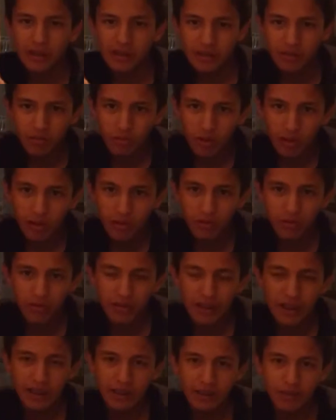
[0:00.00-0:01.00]
square of
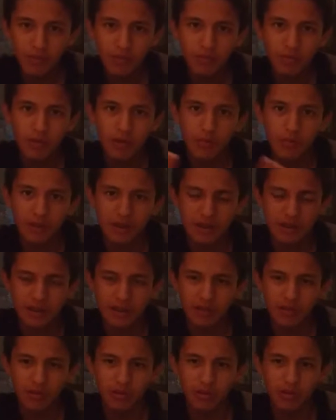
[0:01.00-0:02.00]
that represents
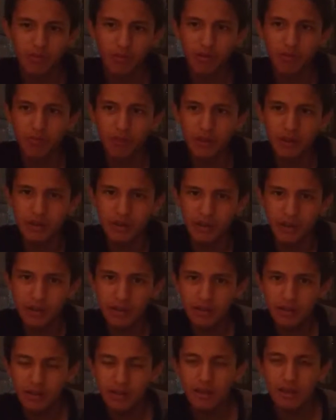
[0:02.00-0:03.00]
the
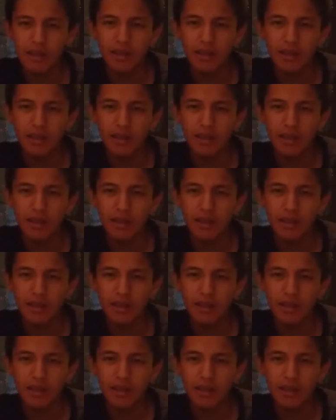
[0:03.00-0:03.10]
25%,